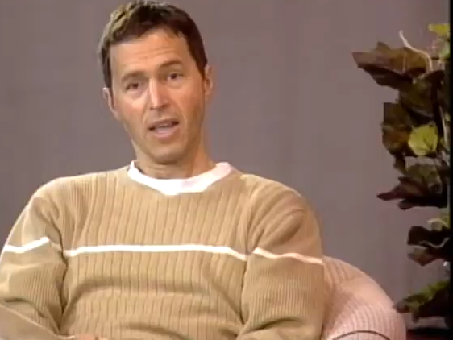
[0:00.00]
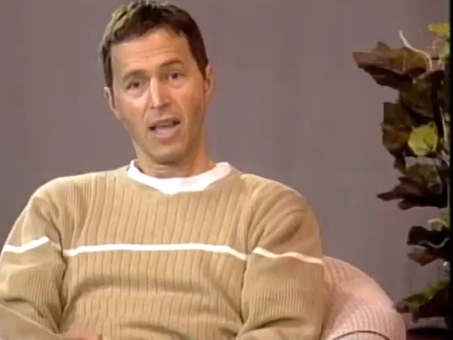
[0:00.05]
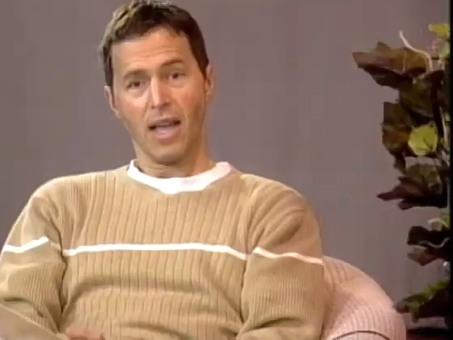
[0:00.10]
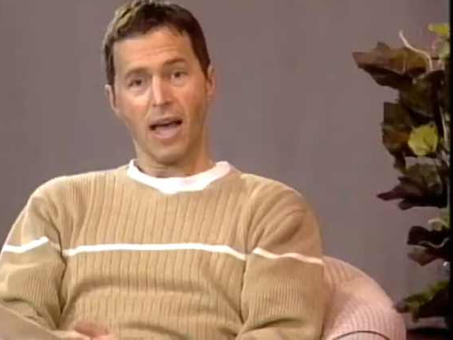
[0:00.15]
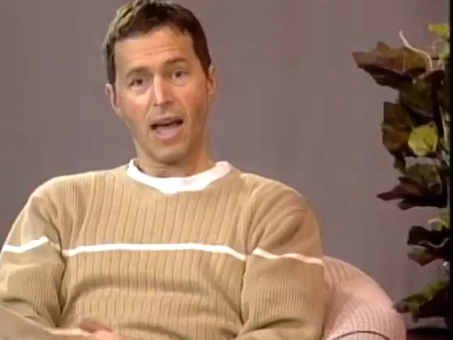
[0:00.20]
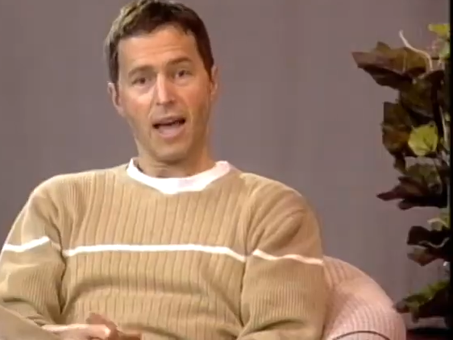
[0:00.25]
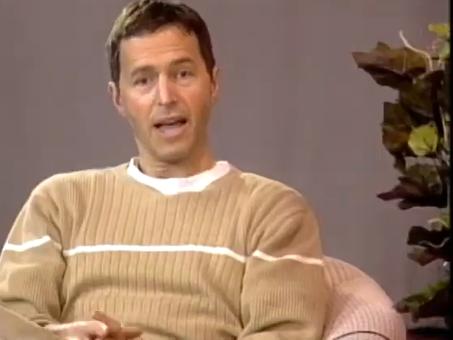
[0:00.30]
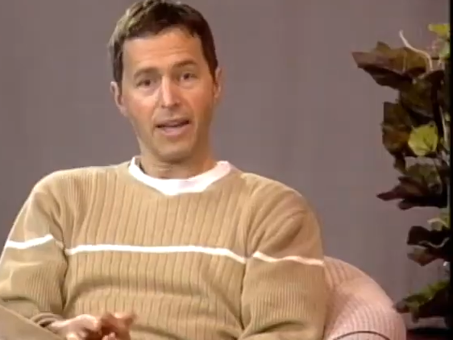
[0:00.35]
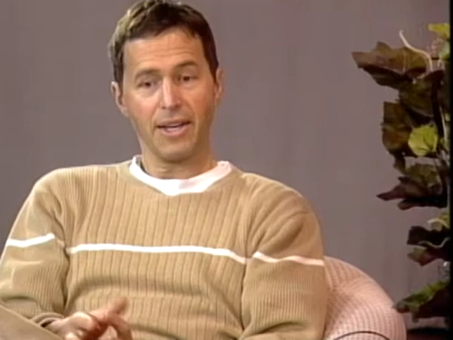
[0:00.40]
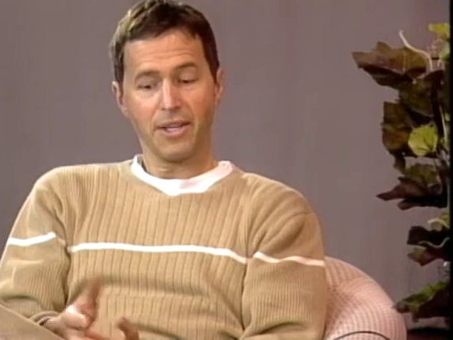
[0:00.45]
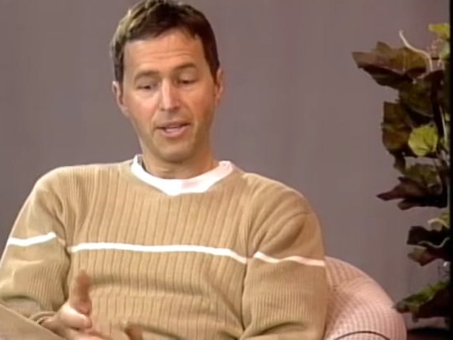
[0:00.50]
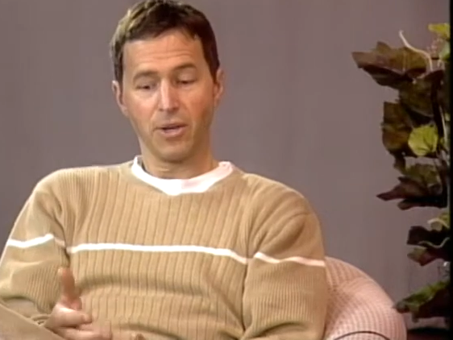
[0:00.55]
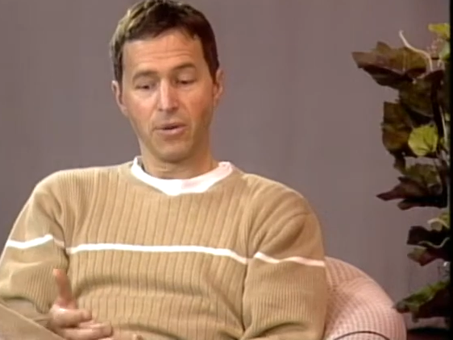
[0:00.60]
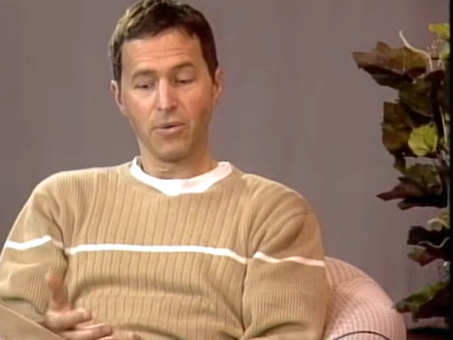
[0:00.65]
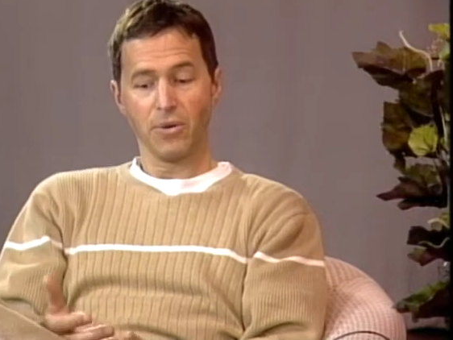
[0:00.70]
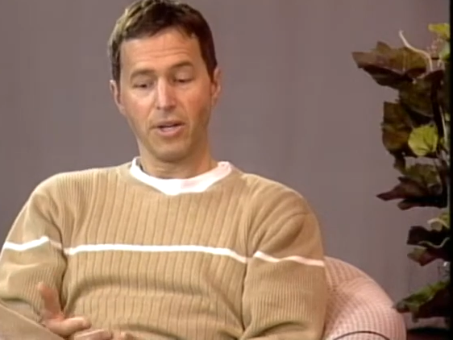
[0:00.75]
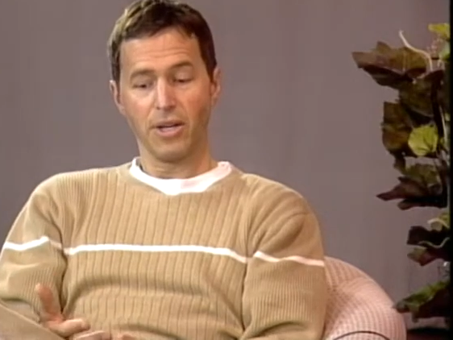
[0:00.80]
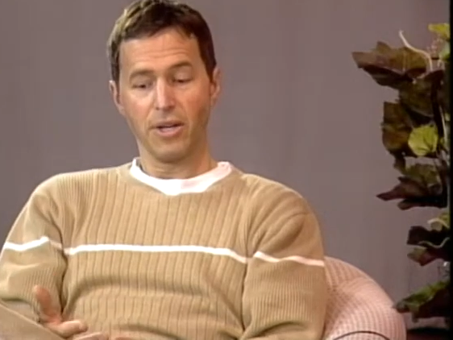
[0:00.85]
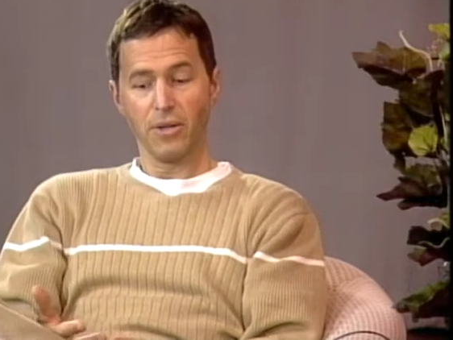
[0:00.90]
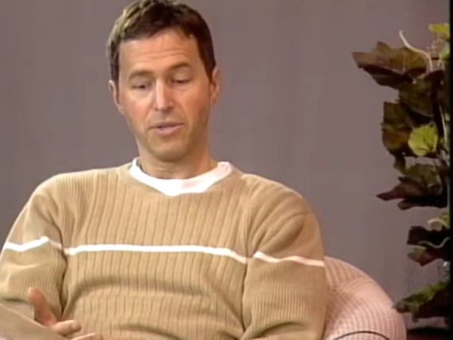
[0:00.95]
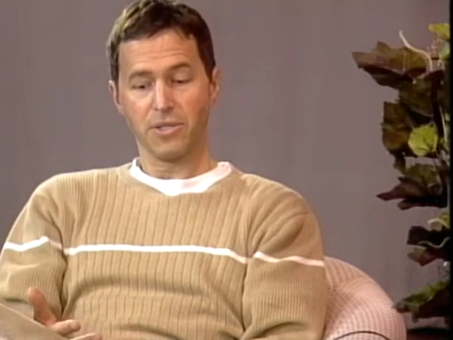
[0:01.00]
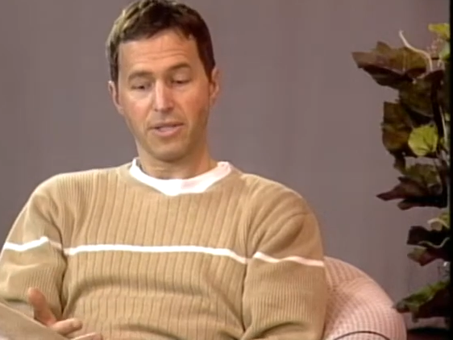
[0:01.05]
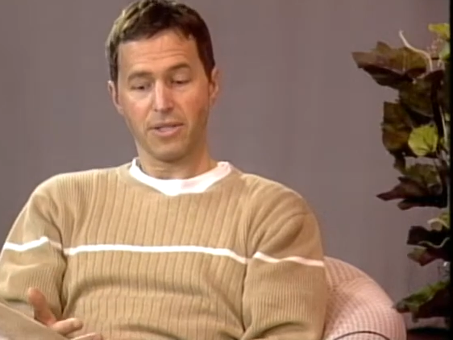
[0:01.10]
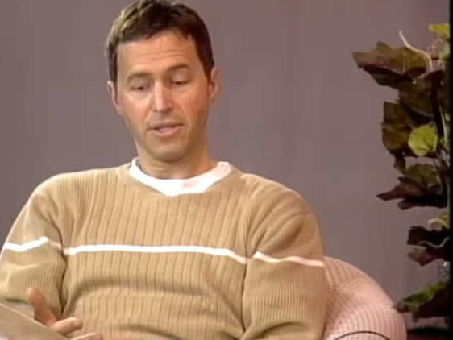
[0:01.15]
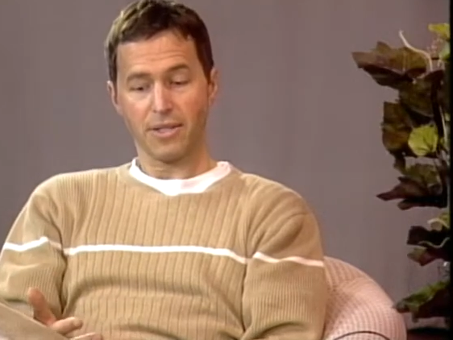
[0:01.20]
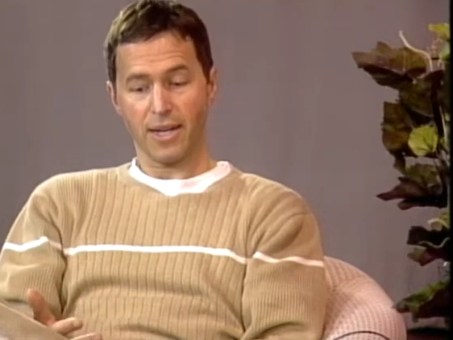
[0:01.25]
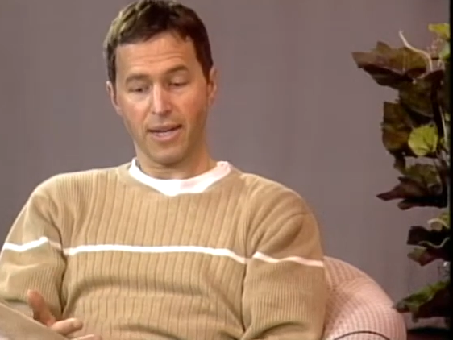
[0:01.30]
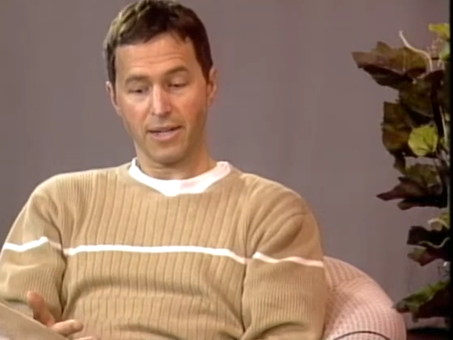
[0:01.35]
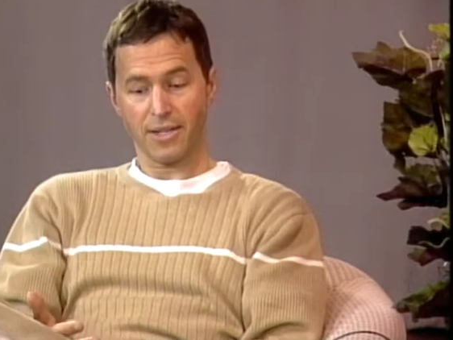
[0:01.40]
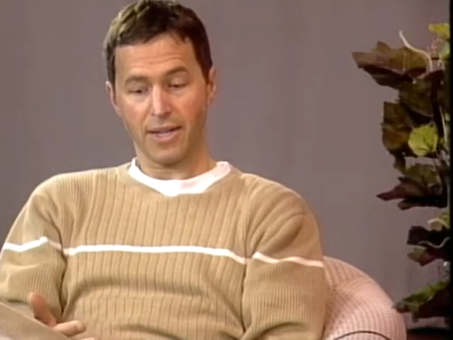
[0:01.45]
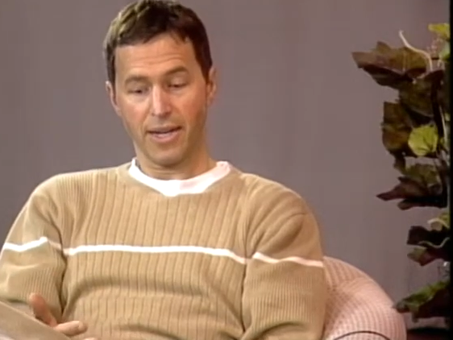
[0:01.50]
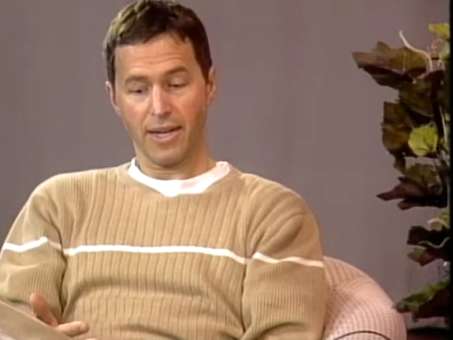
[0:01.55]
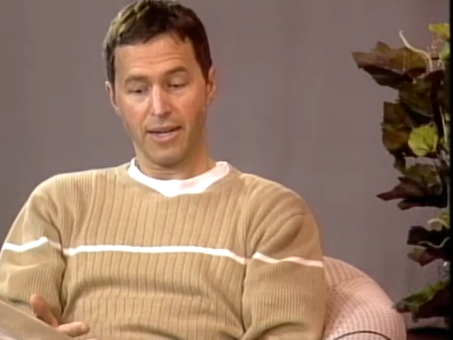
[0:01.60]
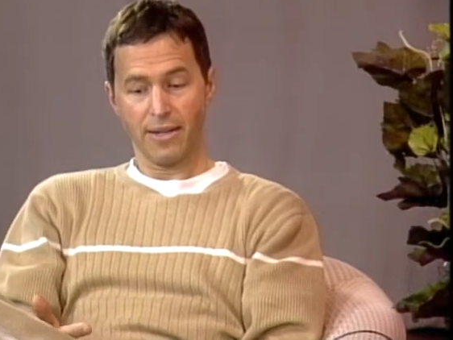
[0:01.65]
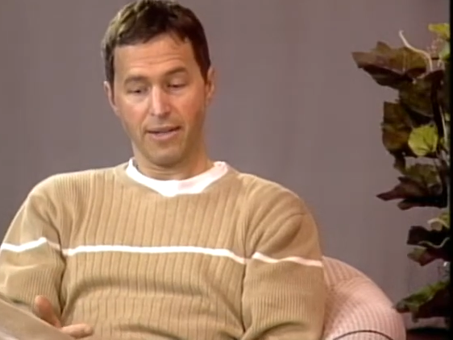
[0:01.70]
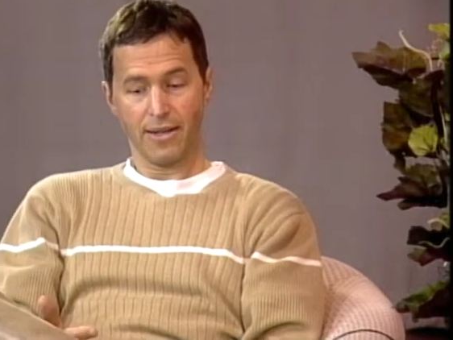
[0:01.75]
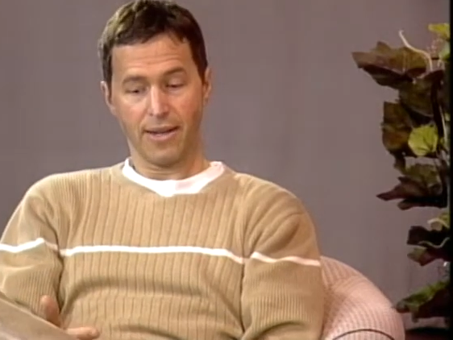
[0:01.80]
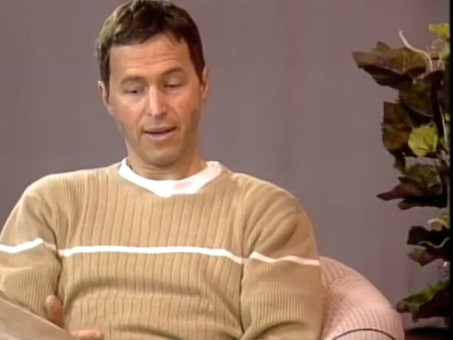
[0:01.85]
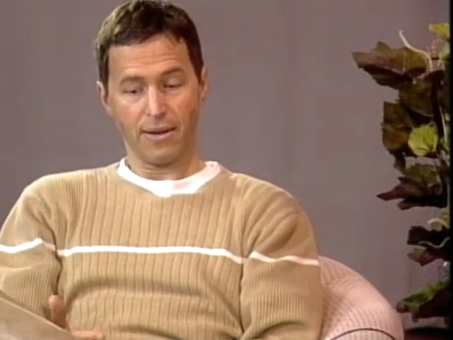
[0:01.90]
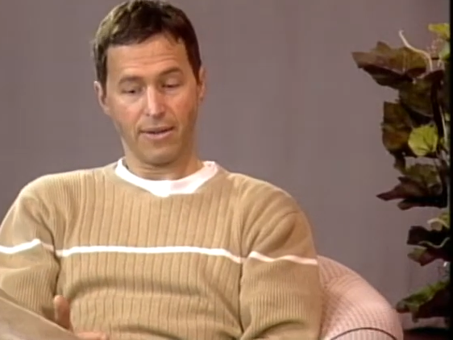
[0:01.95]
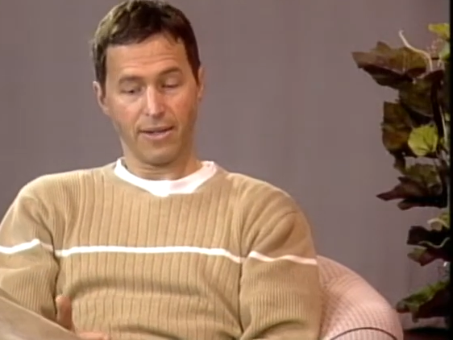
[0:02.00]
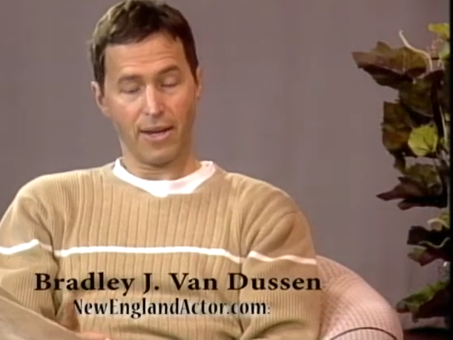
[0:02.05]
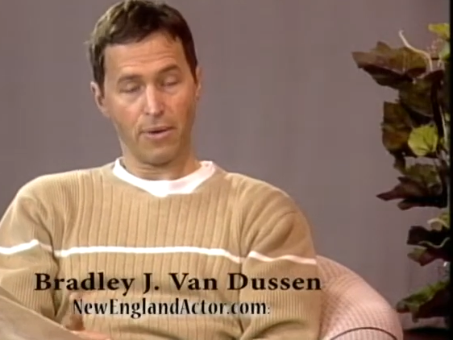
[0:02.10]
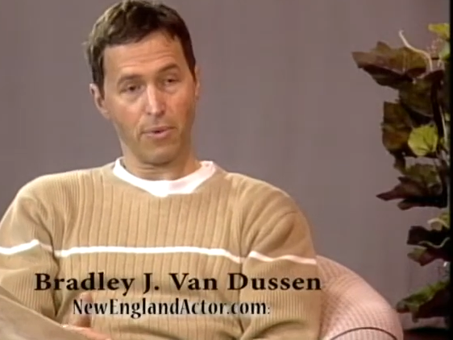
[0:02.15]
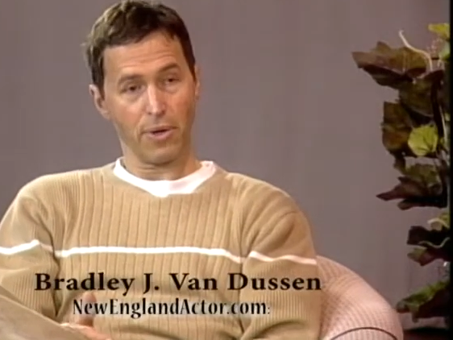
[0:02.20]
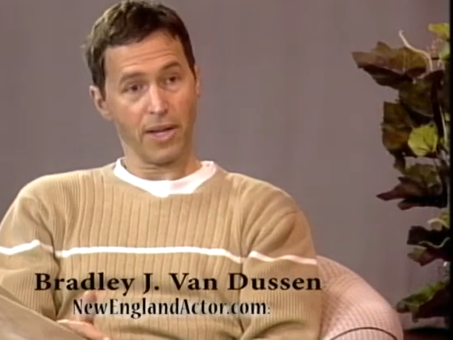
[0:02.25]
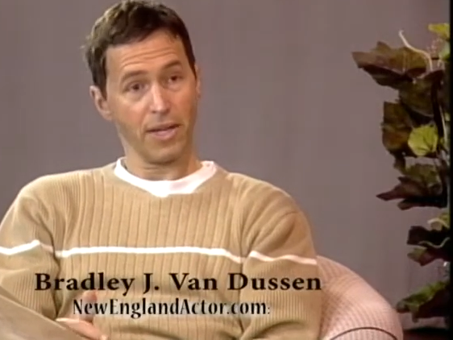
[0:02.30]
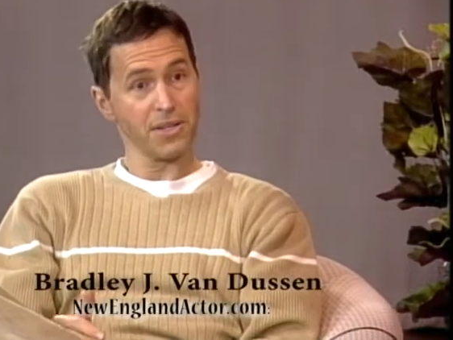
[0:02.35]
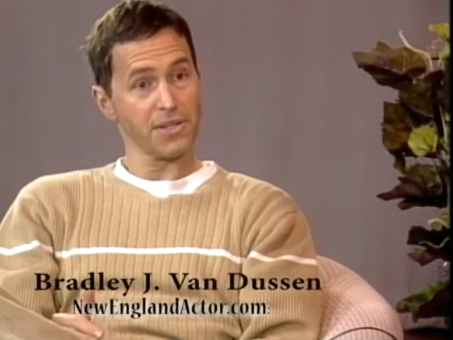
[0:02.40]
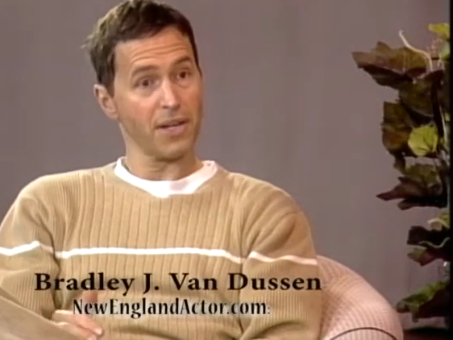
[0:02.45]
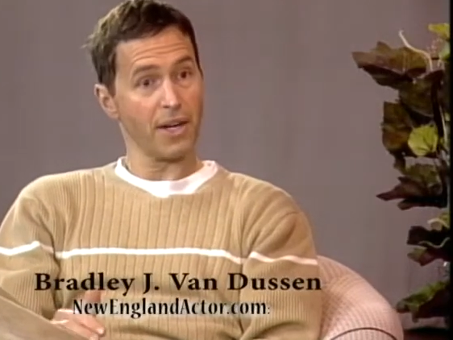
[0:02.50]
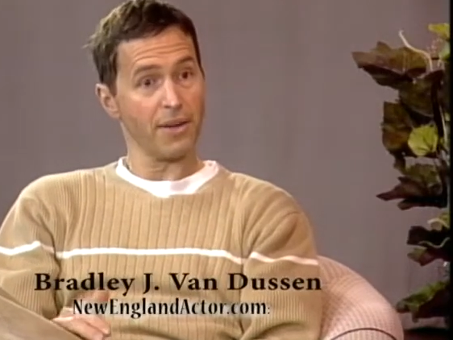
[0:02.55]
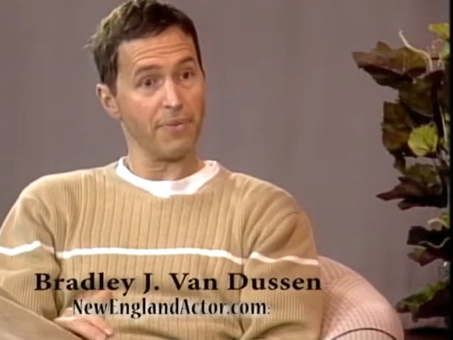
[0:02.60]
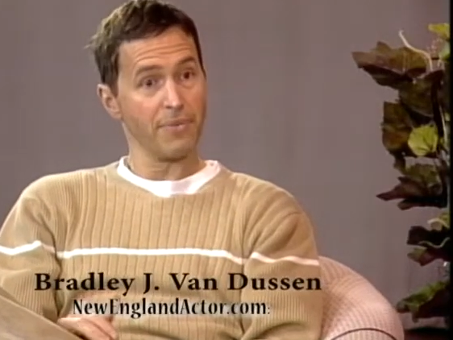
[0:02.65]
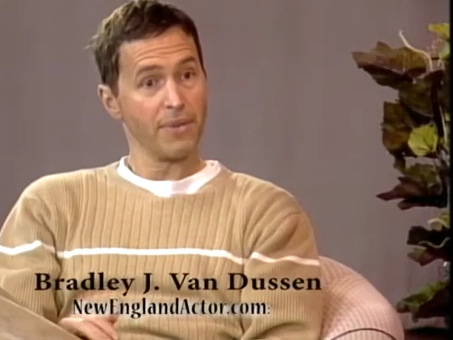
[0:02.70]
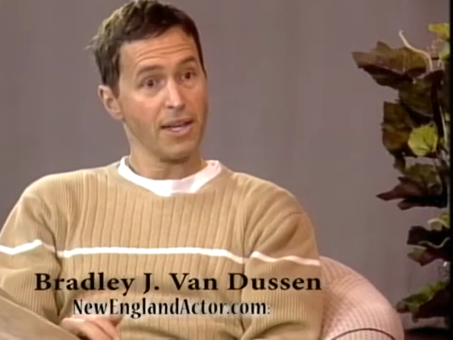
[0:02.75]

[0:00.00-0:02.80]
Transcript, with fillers: I don't use it as a networking site.